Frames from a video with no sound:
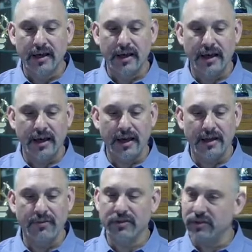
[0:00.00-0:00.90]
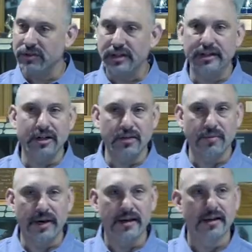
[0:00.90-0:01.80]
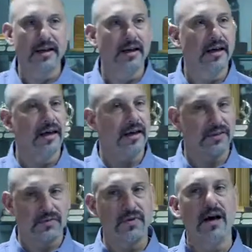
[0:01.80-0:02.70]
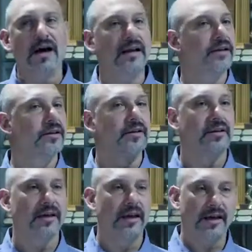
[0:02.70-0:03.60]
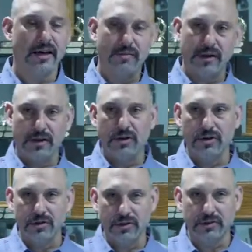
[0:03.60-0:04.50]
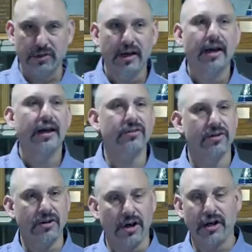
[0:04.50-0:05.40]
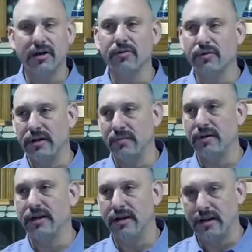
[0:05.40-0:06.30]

And if it's just a little bit, it's fine. It can be used. It's not going to really be an